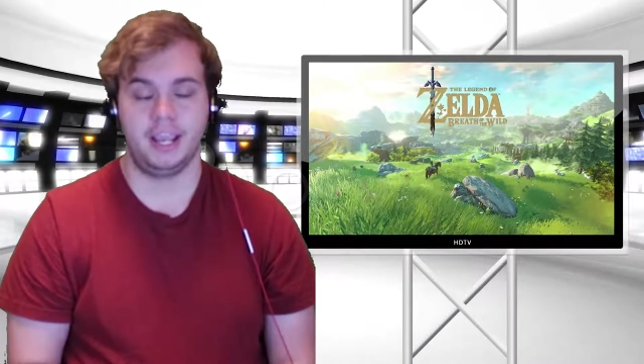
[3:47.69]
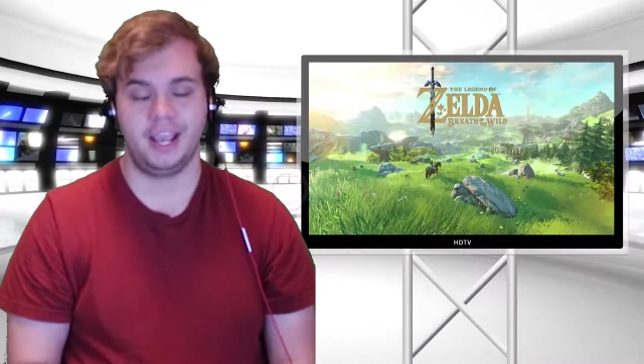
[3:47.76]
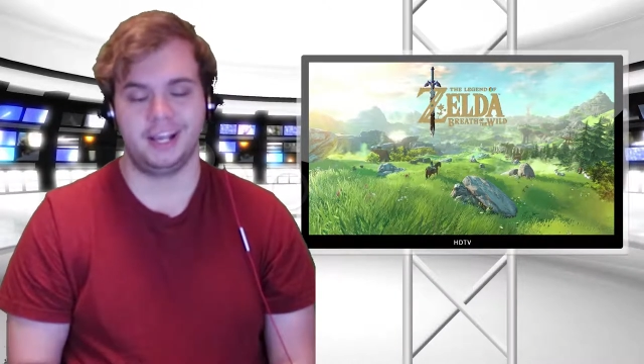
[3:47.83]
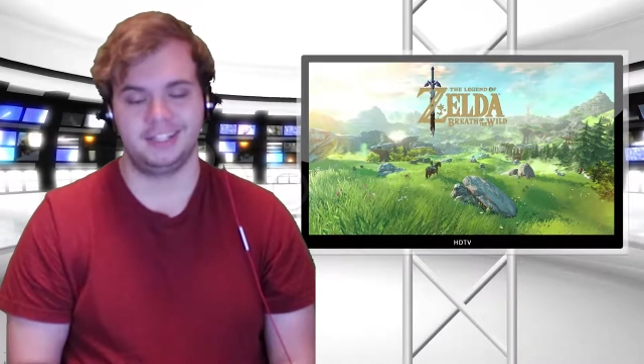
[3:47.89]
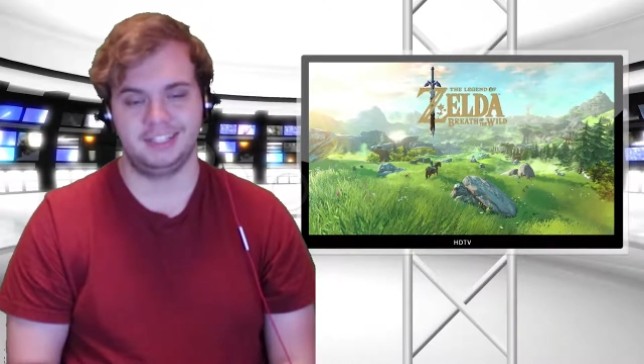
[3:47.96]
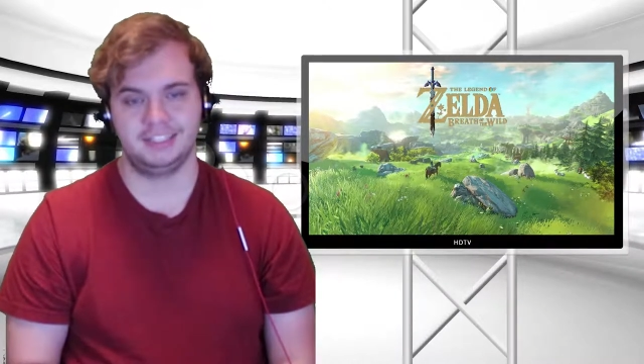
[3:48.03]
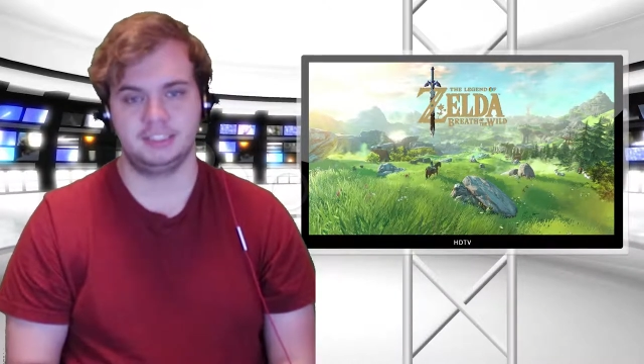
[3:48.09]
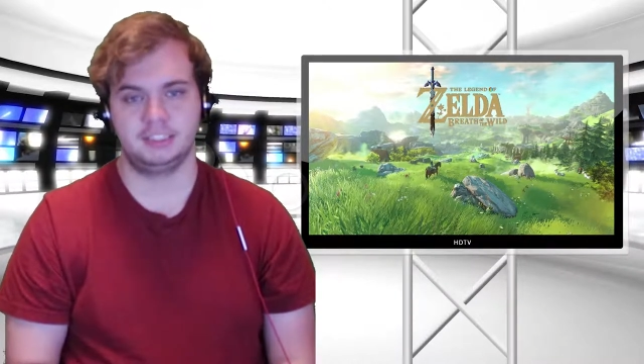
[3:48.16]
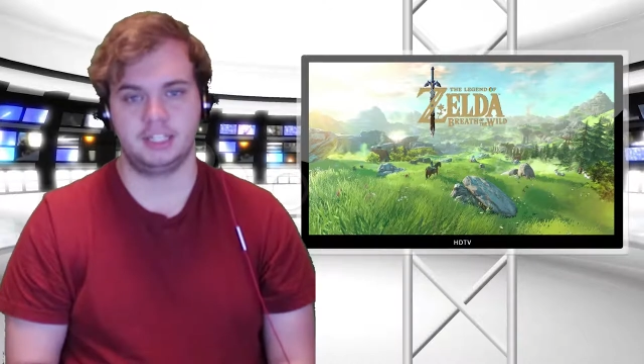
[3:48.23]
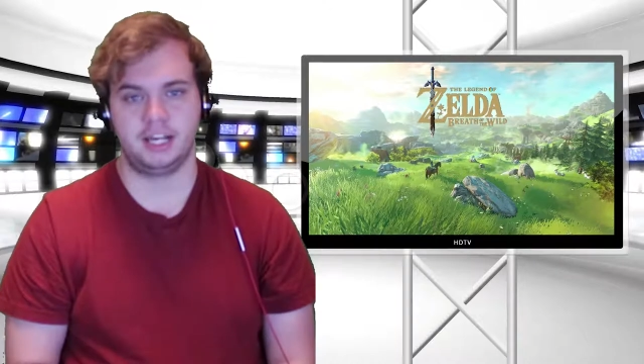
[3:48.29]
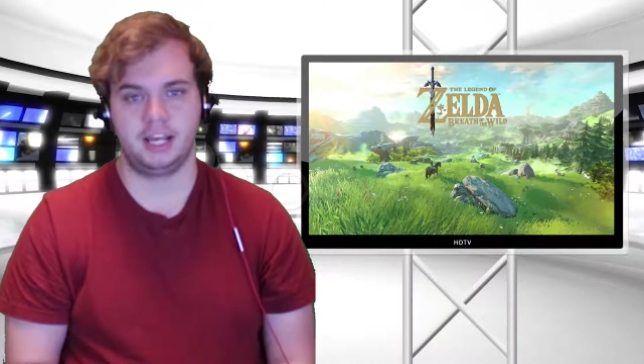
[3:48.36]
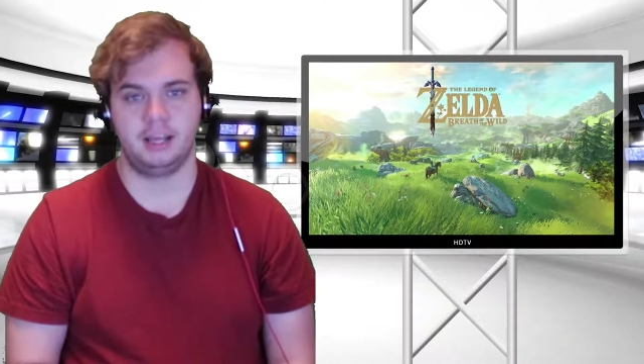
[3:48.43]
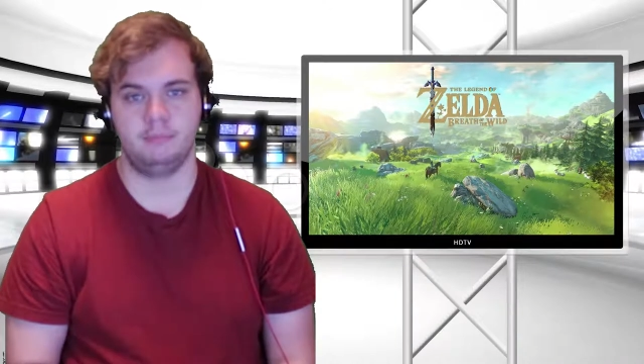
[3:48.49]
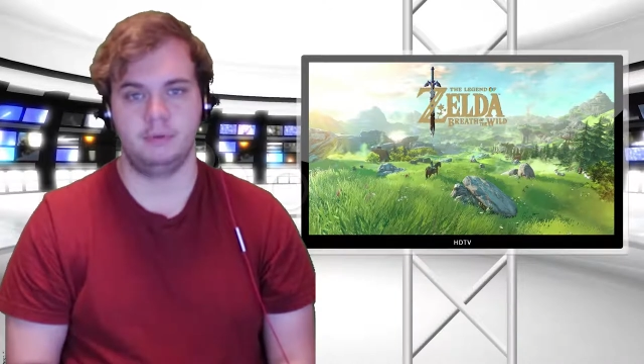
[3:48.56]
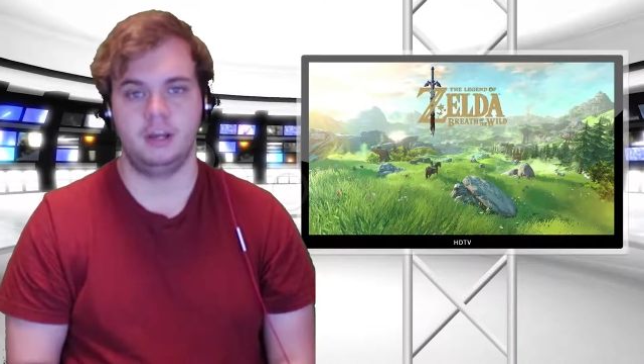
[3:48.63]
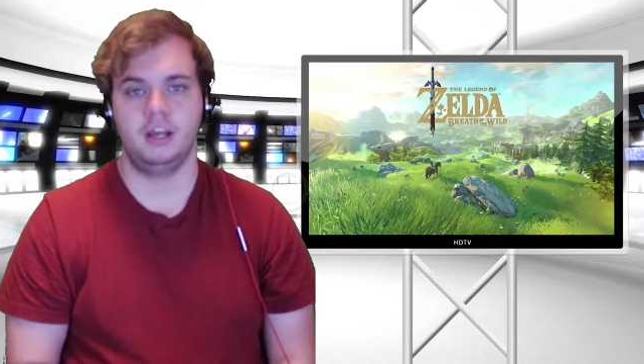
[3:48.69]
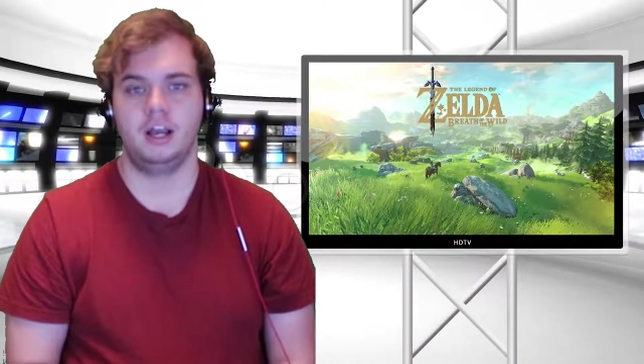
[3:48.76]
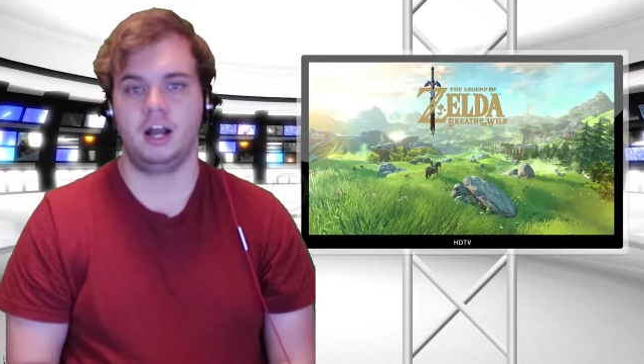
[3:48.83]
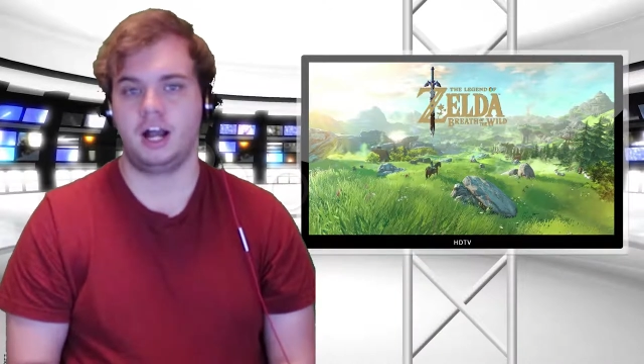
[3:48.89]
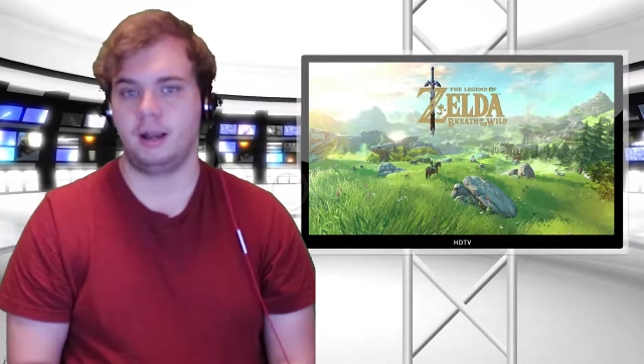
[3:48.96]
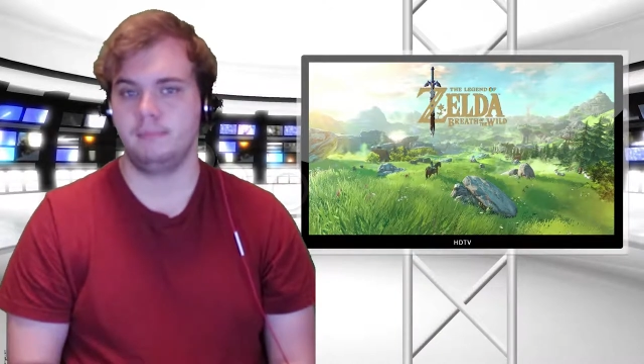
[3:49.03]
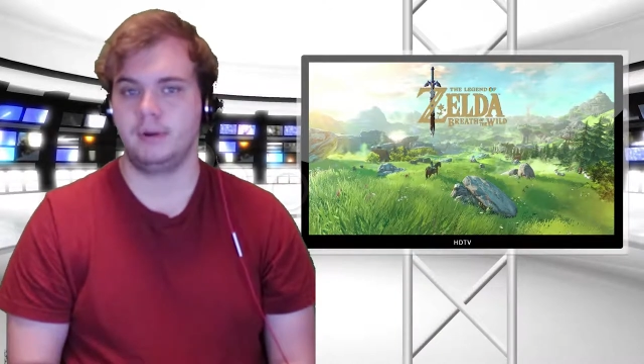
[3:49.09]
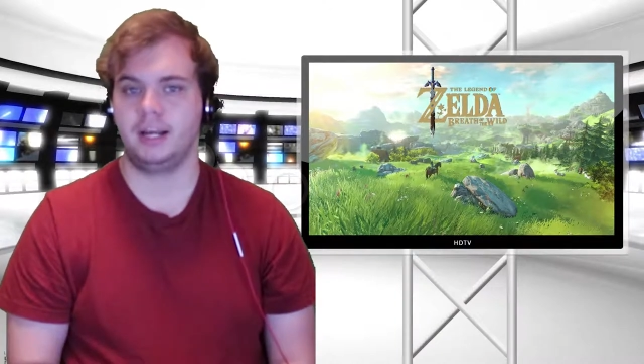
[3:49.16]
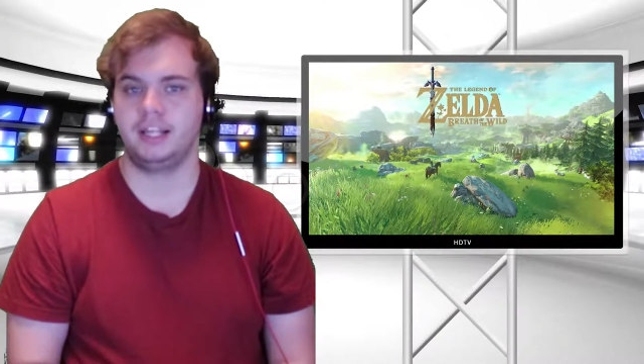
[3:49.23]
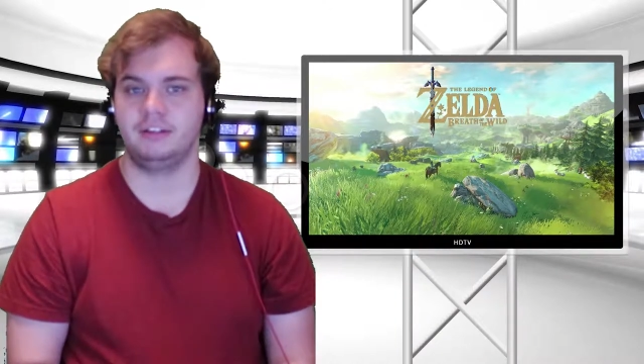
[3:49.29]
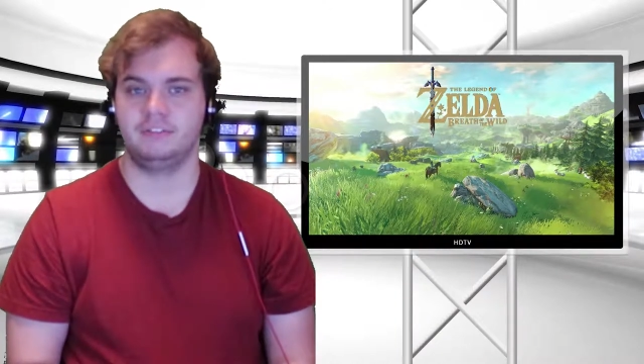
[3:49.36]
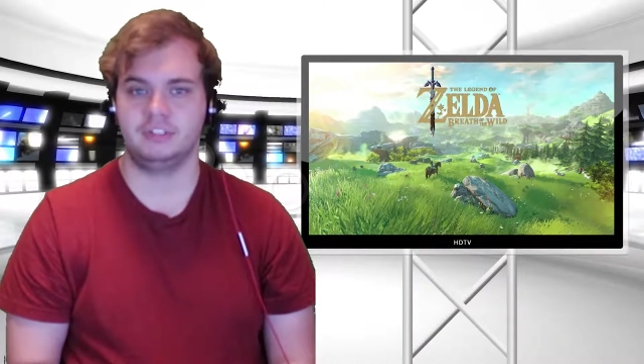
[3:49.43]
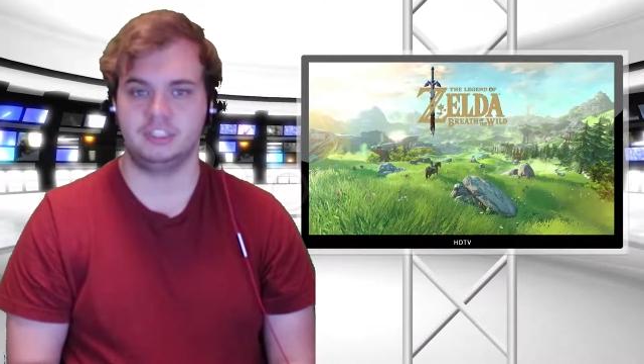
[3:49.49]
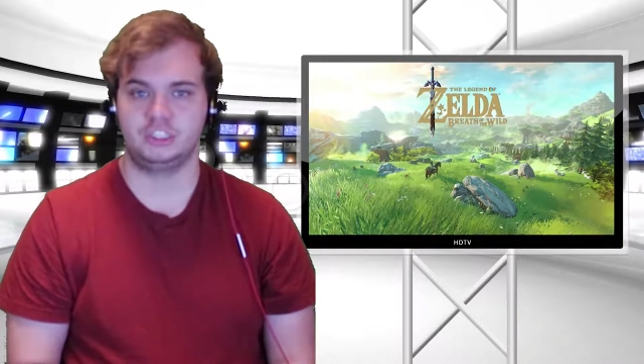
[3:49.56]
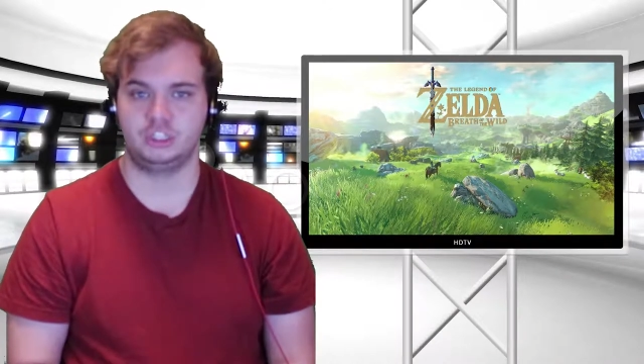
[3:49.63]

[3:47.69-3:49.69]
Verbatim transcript: At this time, I'm not even